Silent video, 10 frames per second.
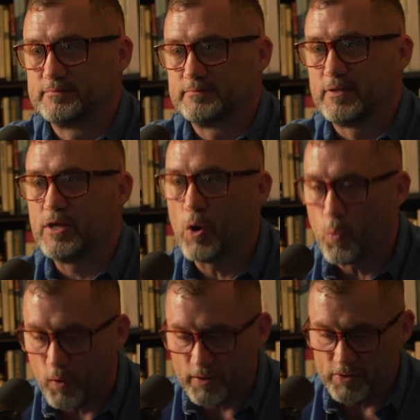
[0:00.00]
No
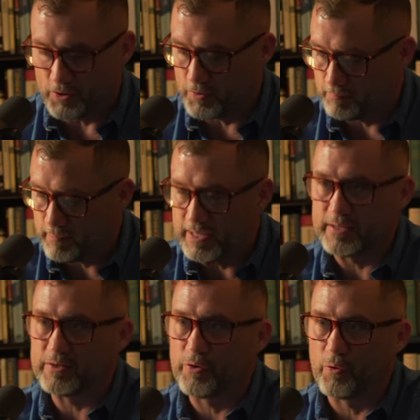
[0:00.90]
wonder
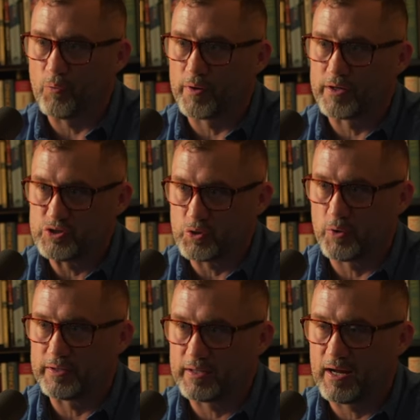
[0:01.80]
men don't want to
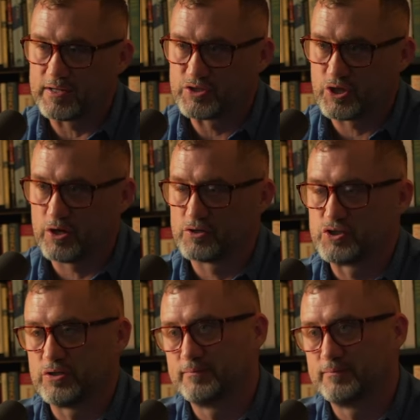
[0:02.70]
join God's church.